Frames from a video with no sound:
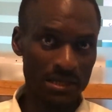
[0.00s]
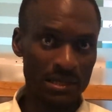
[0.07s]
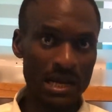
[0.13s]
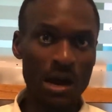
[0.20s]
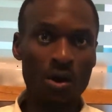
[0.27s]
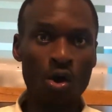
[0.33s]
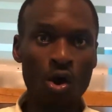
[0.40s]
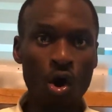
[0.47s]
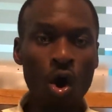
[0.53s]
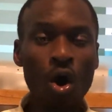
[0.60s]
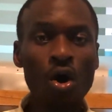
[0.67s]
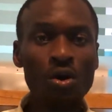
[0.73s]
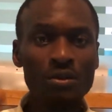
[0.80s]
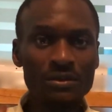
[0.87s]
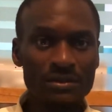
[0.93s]
Now,
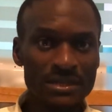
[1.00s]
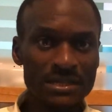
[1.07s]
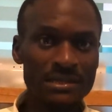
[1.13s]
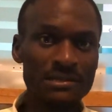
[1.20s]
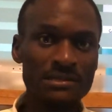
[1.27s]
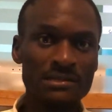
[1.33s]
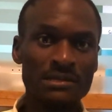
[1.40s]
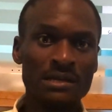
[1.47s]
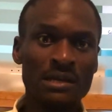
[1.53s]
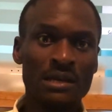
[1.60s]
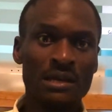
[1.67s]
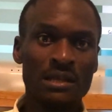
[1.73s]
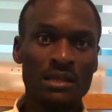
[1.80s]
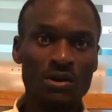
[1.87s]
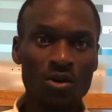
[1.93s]
all these,
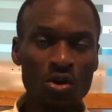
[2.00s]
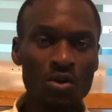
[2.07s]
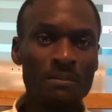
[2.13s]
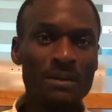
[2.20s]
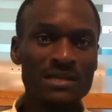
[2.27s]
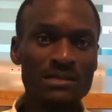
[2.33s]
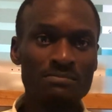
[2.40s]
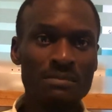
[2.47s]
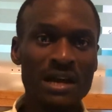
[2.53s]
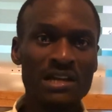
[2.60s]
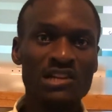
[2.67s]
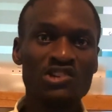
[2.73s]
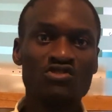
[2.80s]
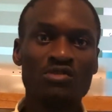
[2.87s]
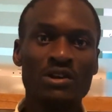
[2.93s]
the colobus
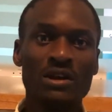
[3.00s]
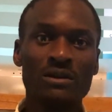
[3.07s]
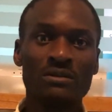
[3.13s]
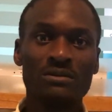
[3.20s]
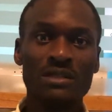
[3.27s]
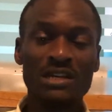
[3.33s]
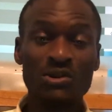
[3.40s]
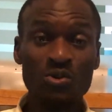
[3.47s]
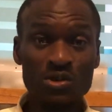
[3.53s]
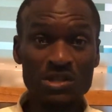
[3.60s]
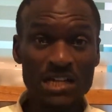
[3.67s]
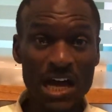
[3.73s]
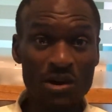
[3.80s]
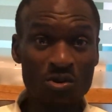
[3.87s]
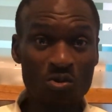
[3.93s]
monkey trail, the
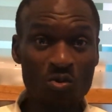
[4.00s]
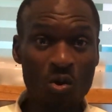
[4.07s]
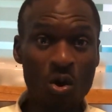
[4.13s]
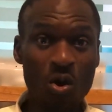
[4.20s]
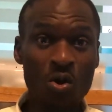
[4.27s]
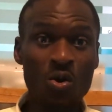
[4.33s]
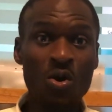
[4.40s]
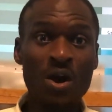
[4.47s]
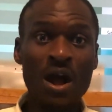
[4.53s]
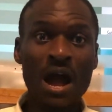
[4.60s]
nocturnal walk,